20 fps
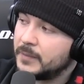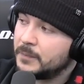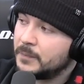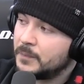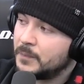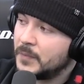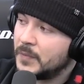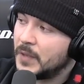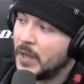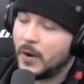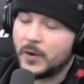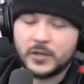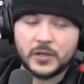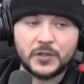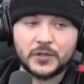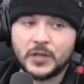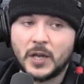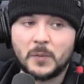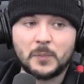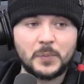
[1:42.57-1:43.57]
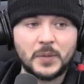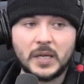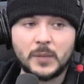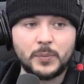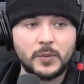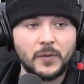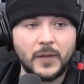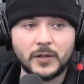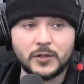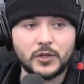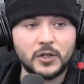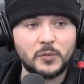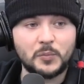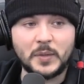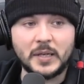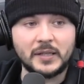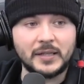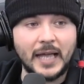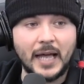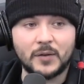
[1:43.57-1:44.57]
Yep. There are just some people that shouldn't
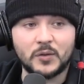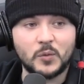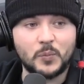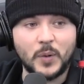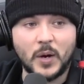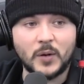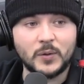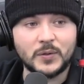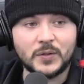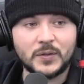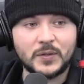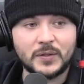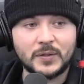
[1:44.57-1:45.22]
be allowed to post.